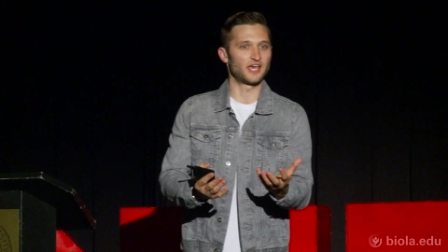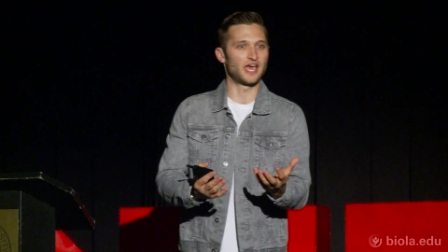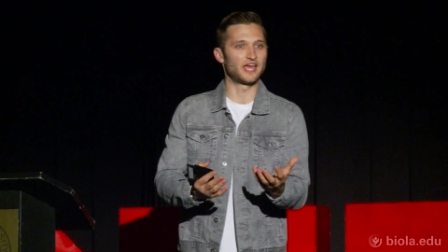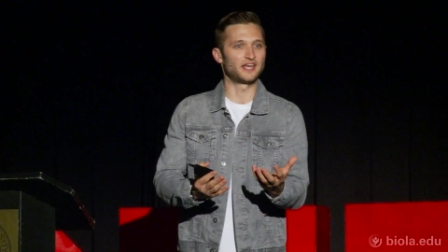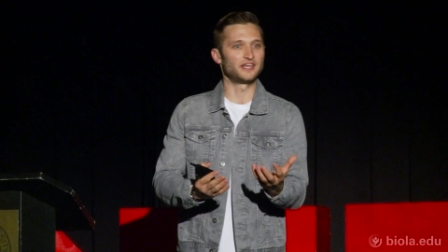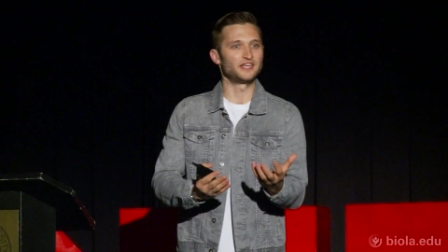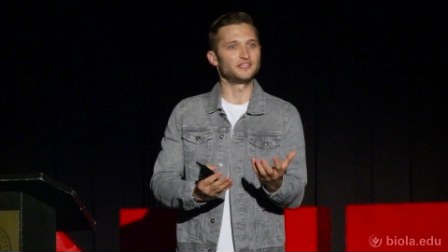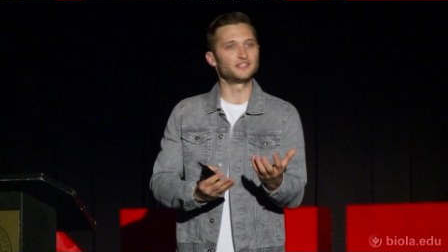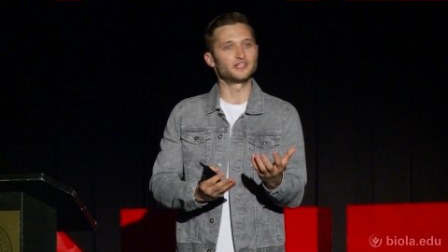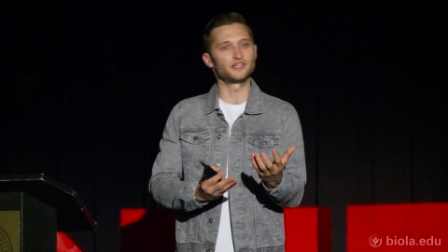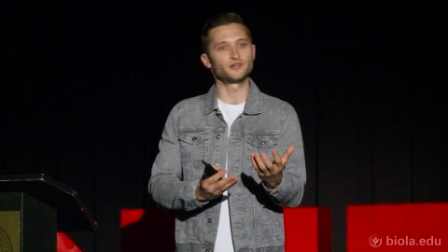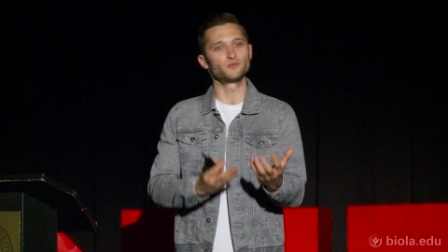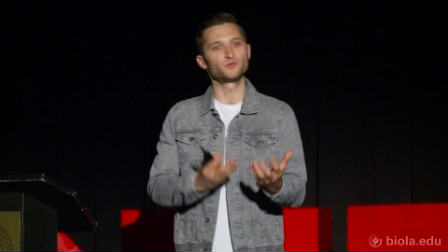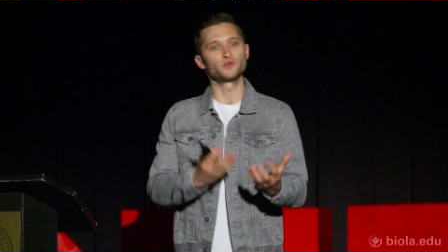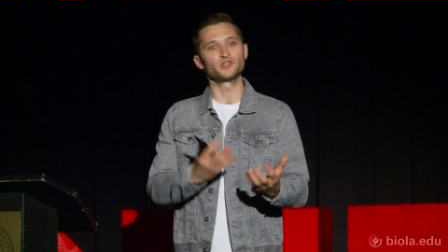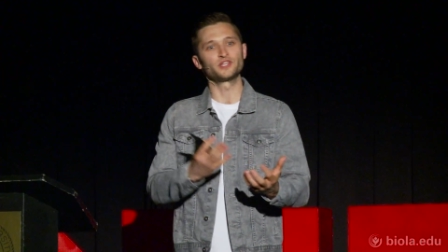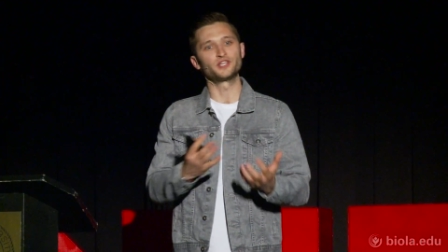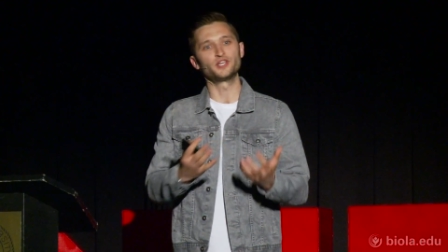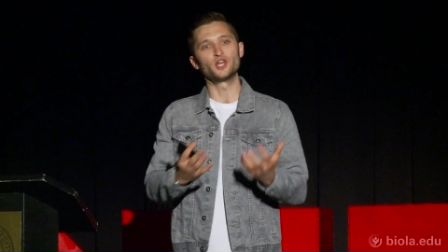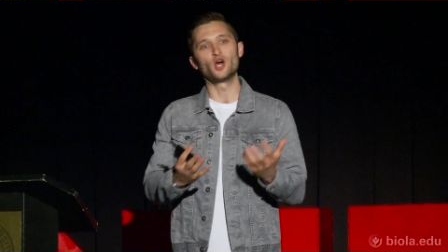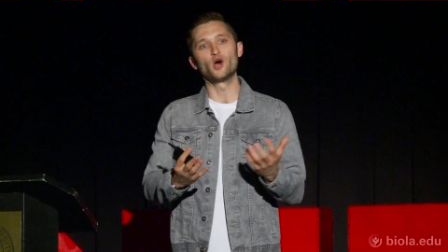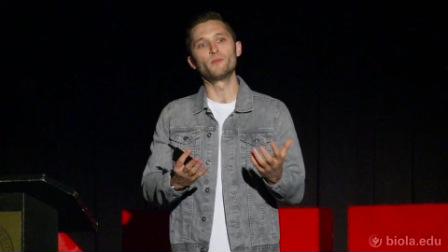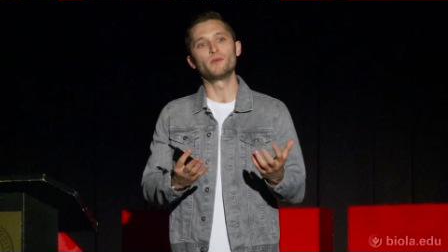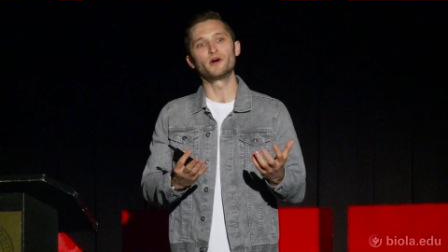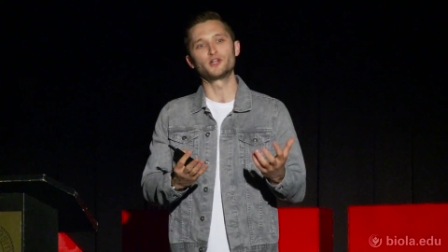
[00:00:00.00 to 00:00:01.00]
and he didn't really
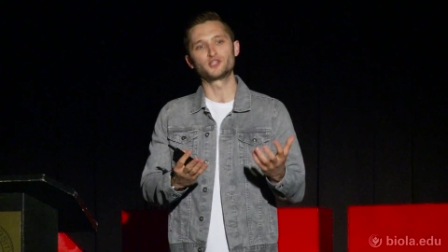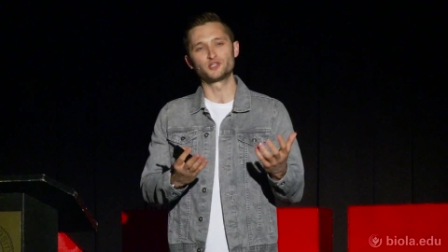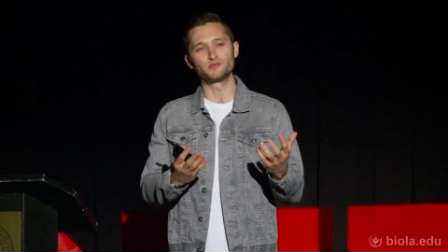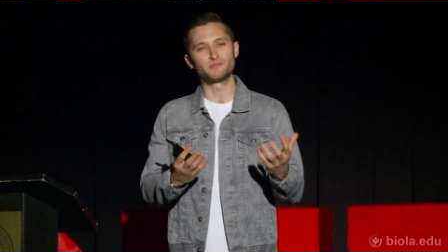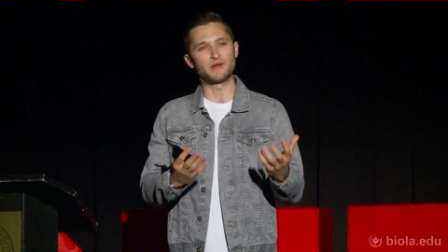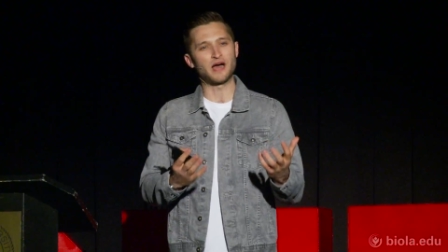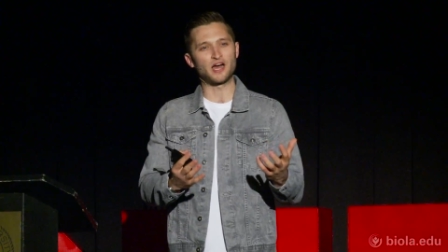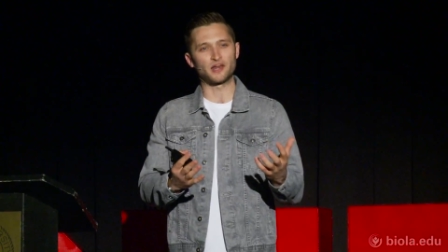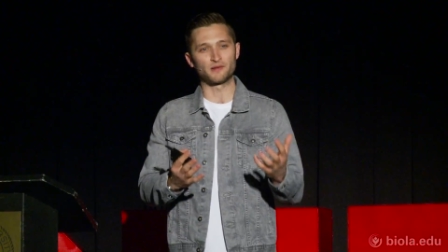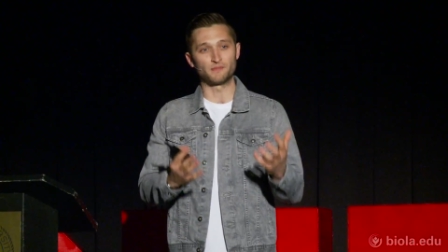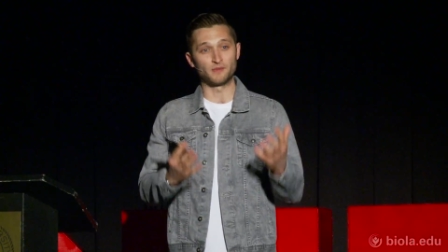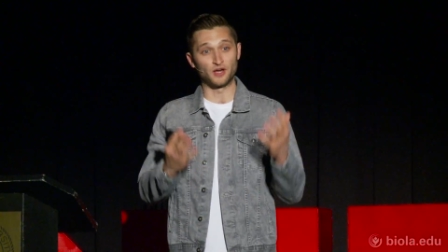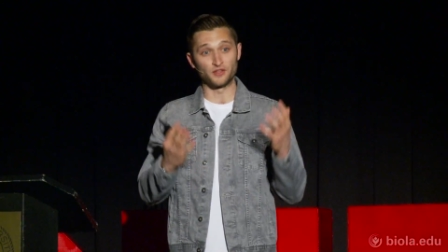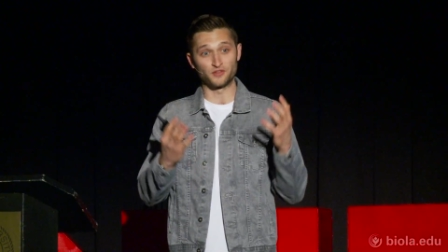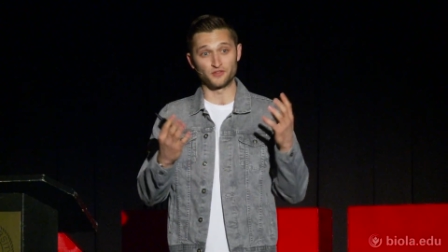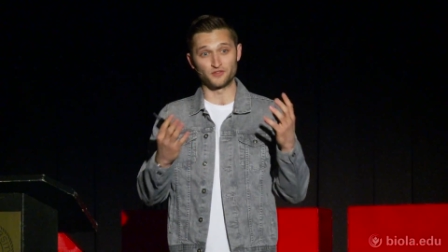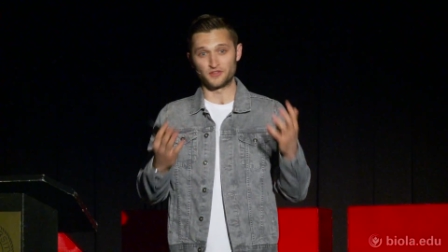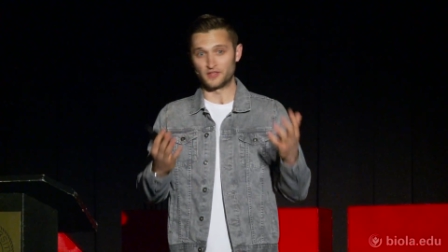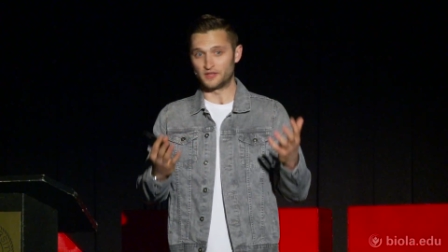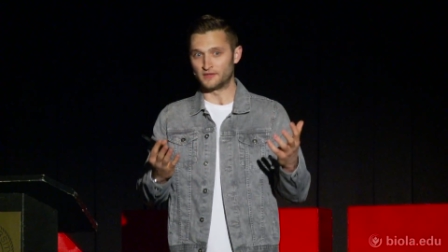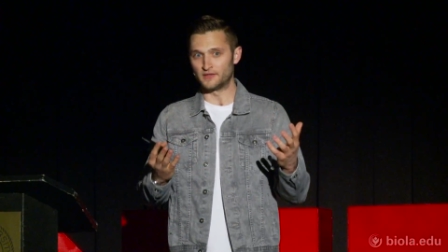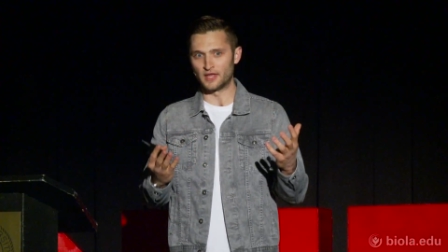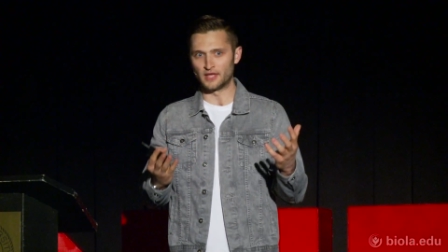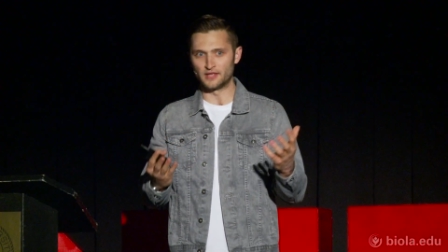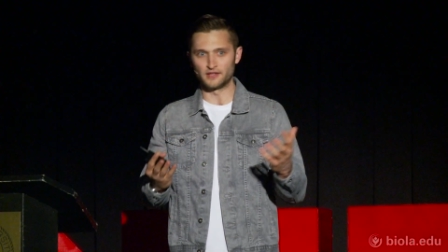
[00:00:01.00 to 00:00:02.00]
know much about him other
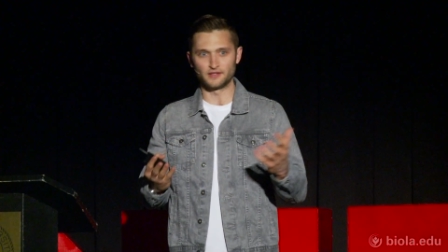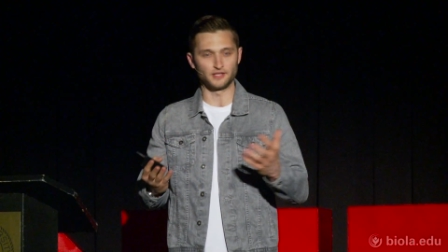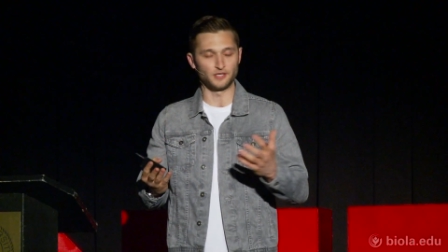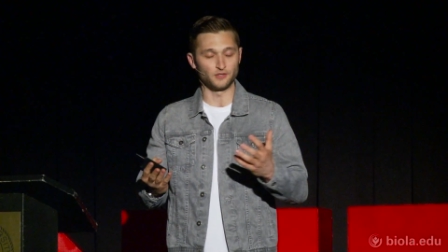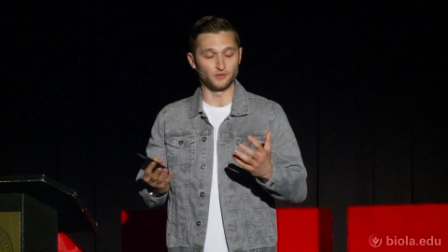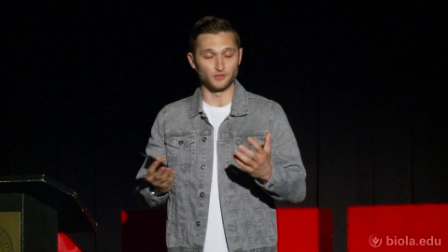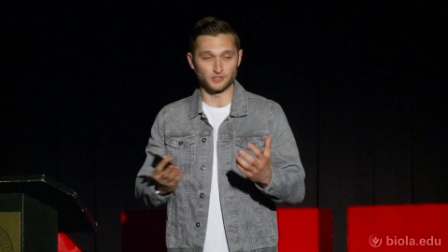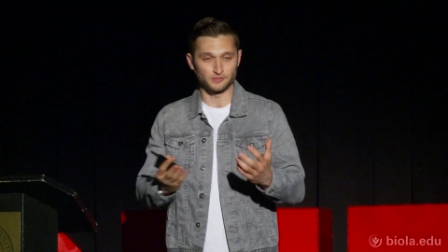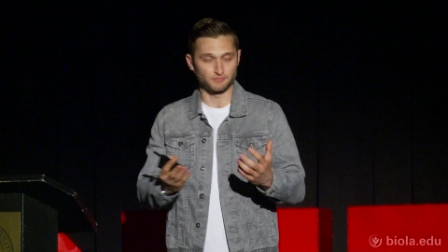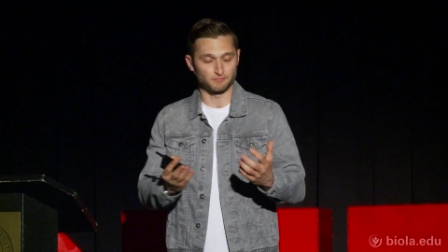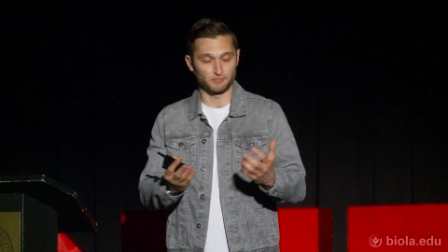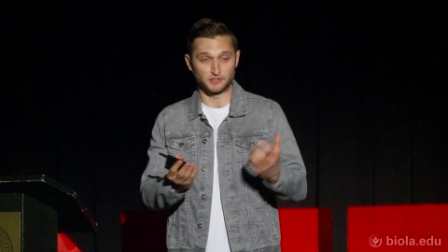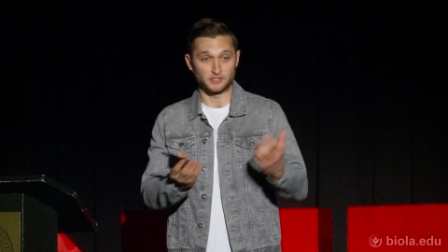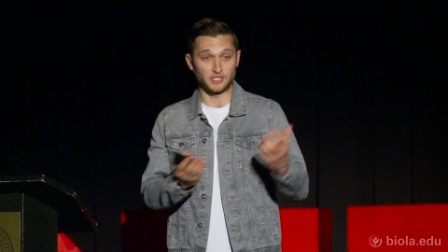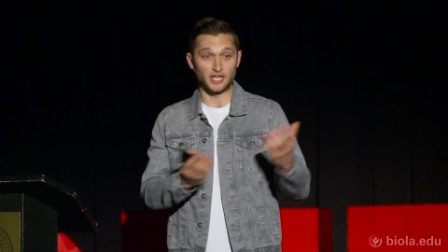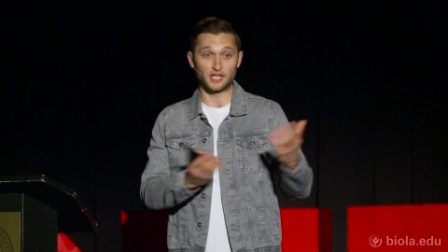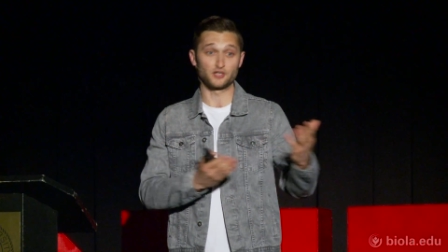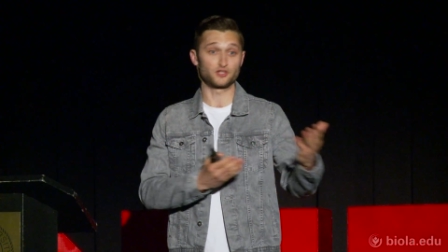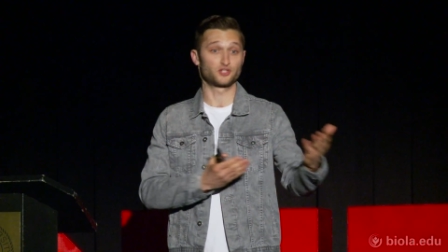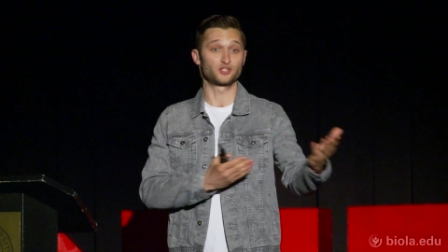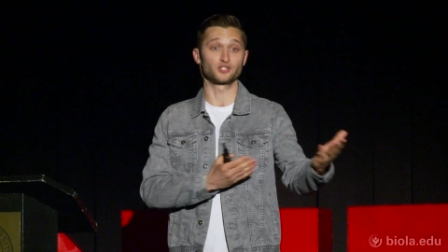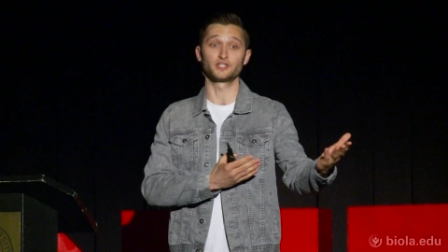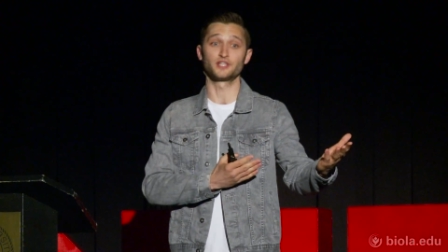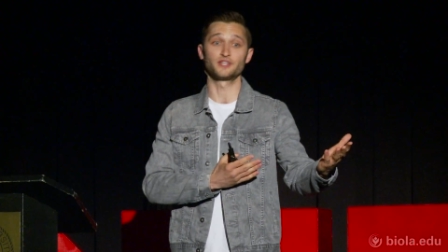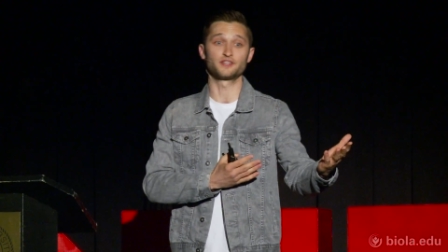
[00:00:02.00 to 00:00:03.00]
than that he was
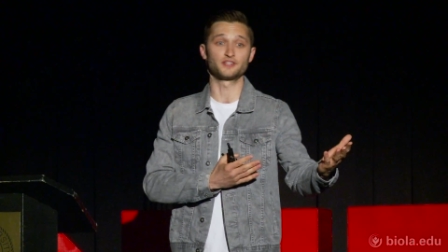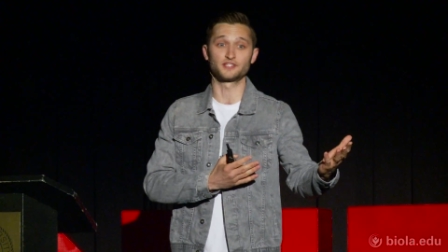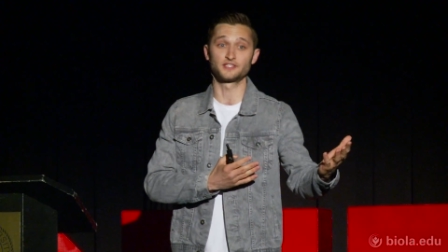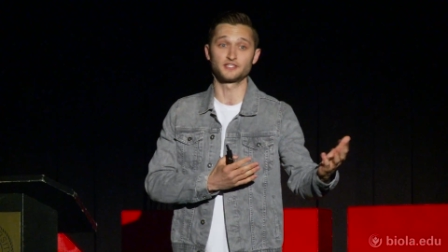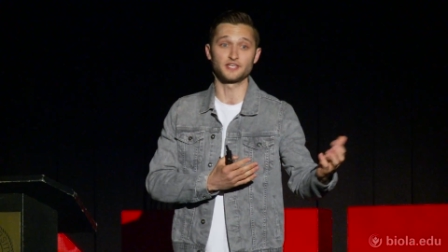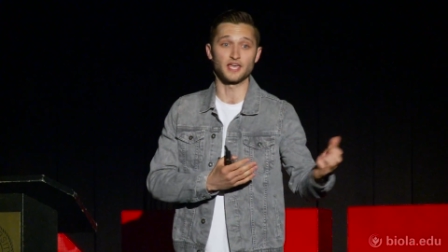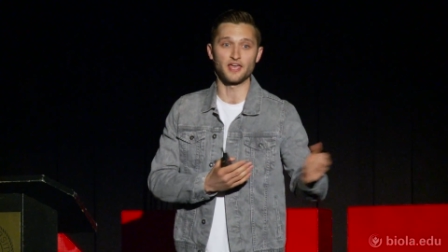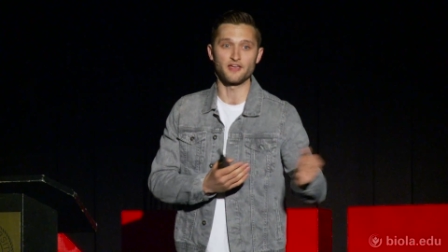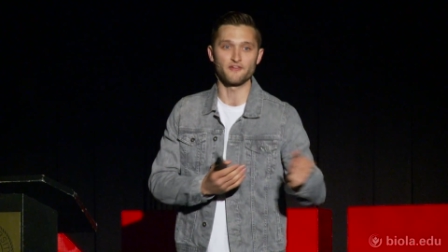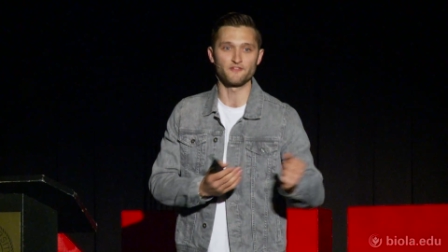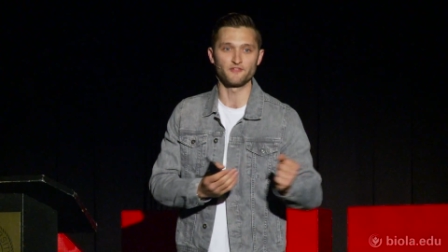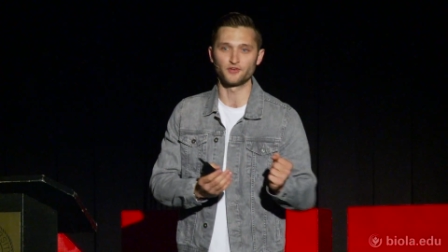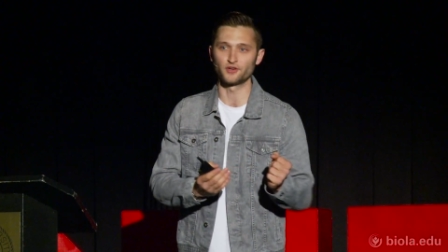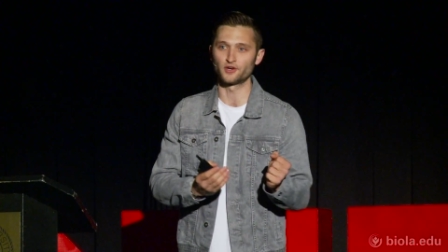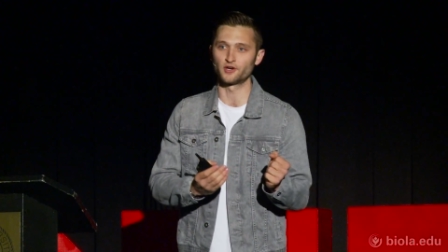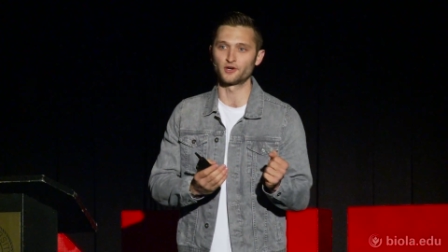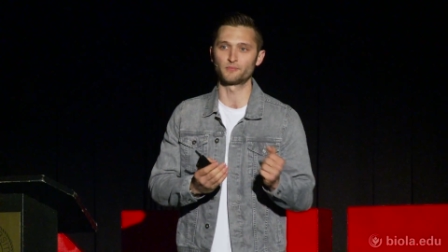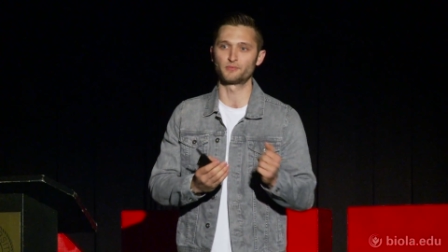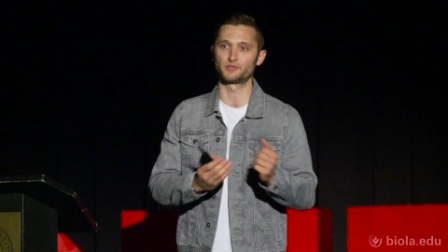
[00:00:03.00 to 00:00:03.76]
potentially the Savior,